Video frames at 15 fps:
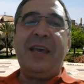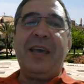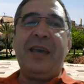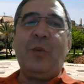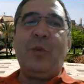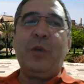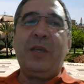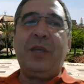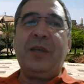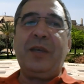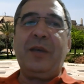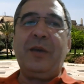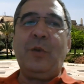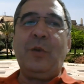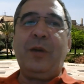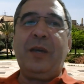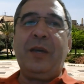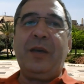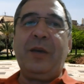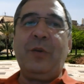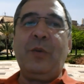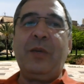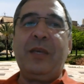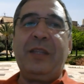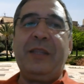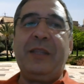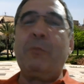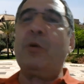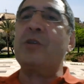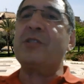uh, we, we, we
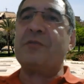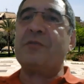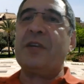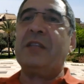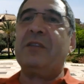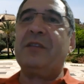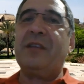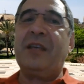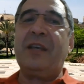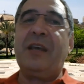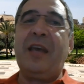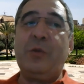demonstrate uh,